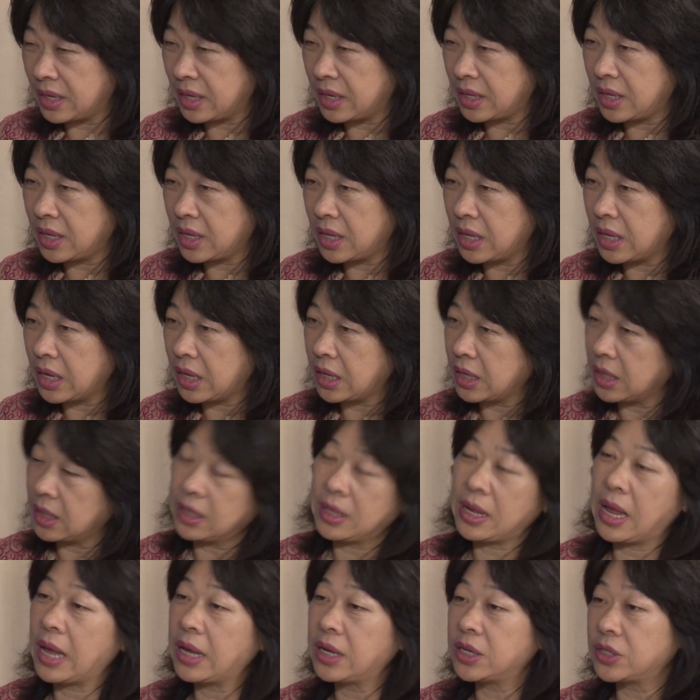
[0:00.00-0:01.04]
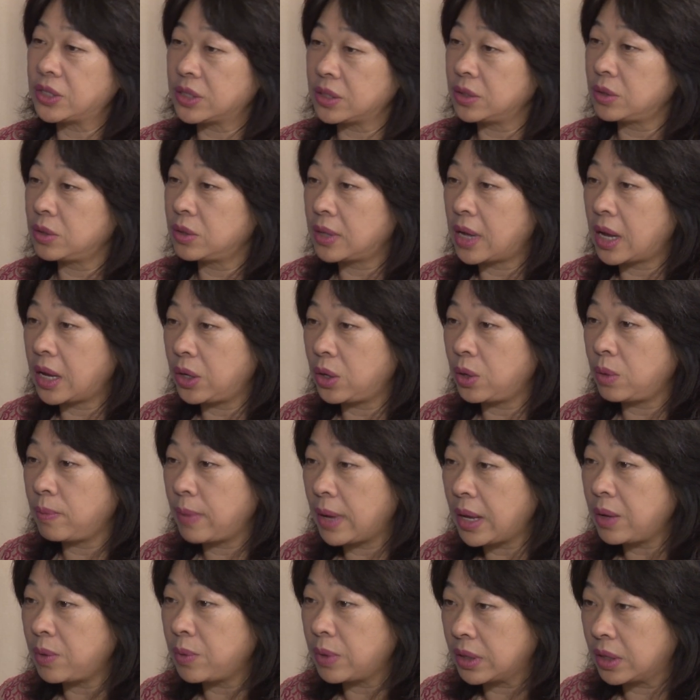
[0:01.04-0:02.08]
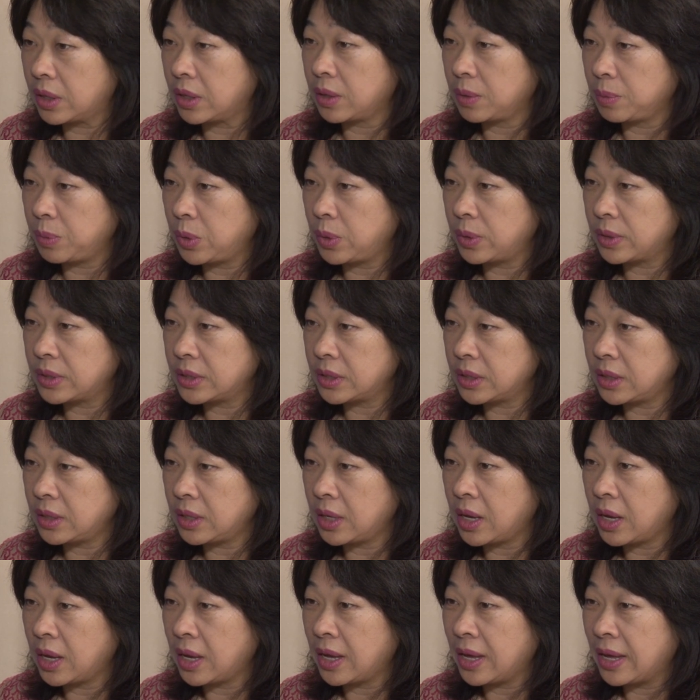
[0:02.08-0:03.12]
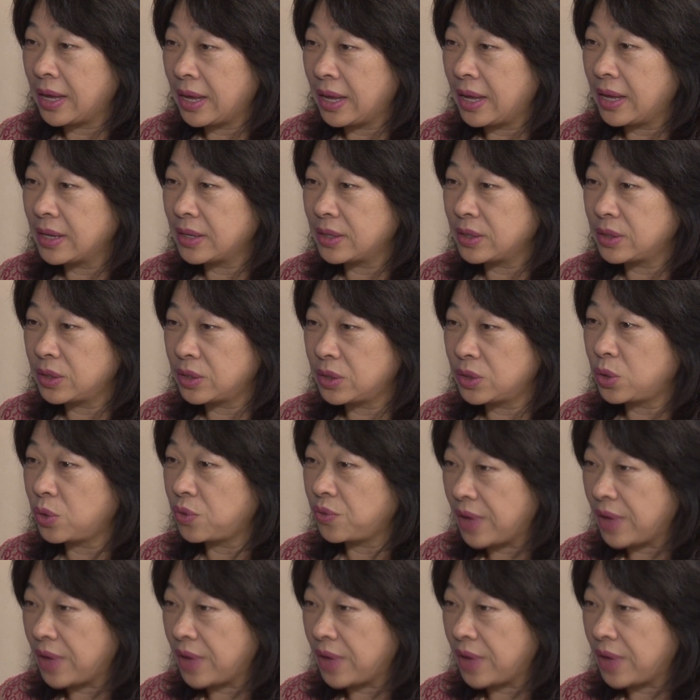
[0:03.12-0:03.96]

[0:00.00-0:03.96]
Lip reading: and the connection that you make with the community is so